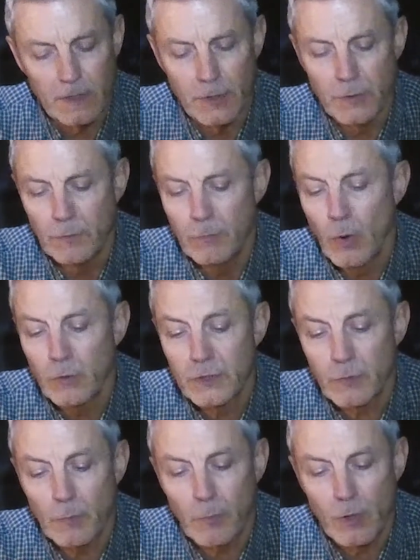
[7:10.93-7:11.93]
New
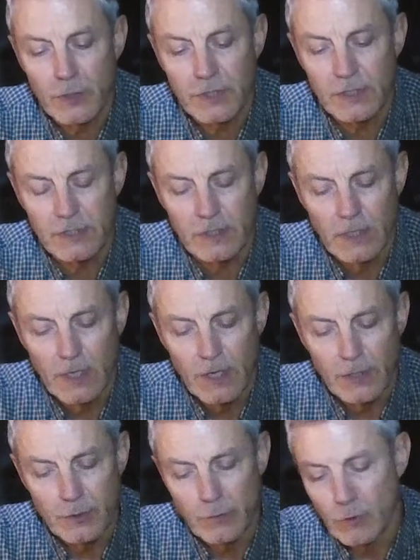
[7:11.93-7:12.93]
boats were purchased,
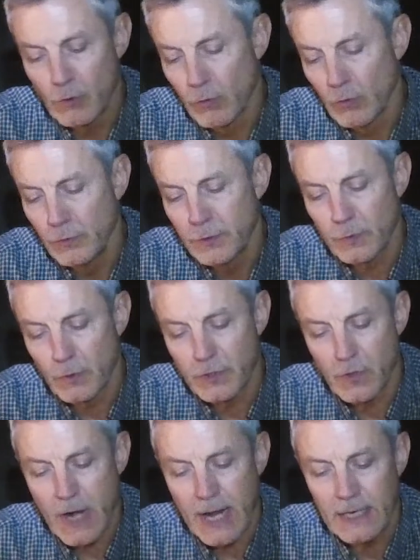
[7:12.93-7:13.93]
new crews were
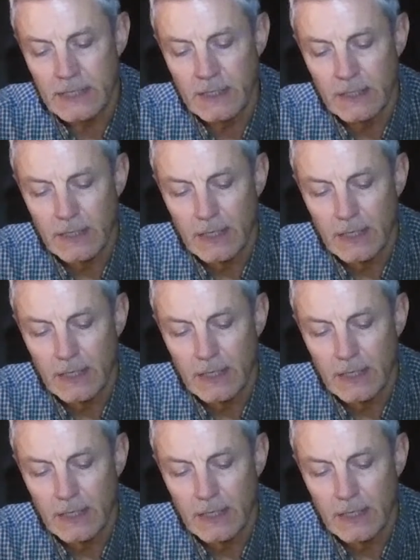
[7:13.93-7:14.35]
trained.